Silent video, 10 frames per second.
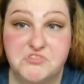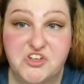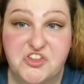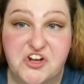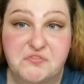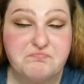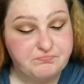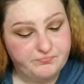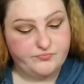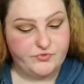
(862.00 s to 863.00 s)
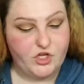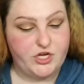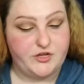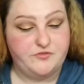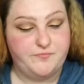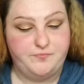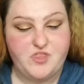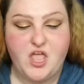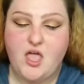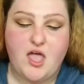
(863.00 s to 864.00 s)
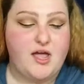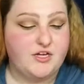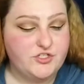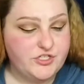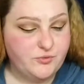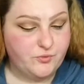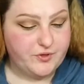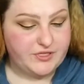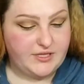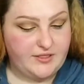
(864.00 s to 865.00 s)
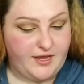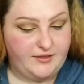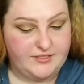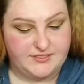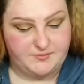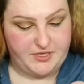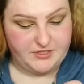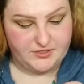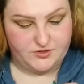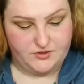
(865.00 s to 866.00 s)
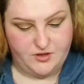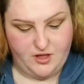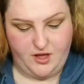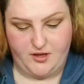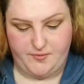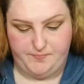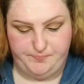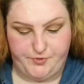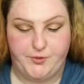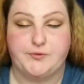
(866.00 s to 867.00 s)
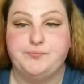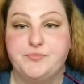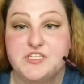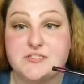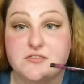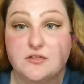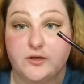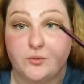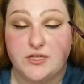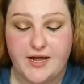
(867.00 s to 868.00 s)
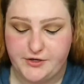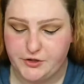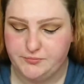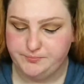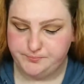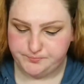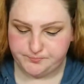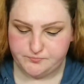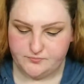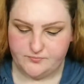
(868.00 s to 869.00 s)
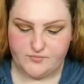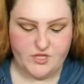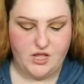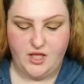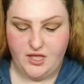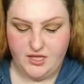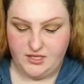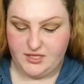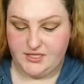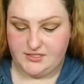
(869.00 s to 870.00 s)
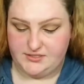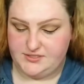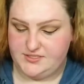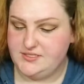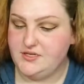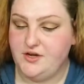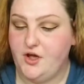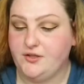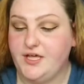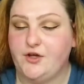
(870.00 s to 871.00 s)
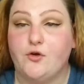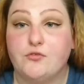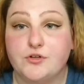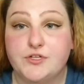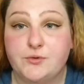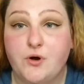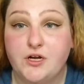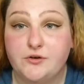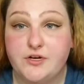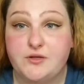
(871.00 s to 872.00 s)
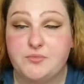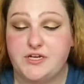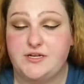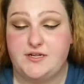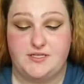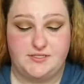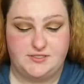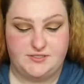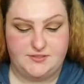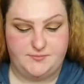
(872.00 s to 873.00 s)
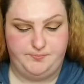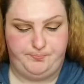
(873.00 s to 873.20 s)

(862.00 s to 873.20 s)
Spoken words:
they're there. Good enough. I actually really like this pencil, well, this liquid liner. It's not like overly watery, but it is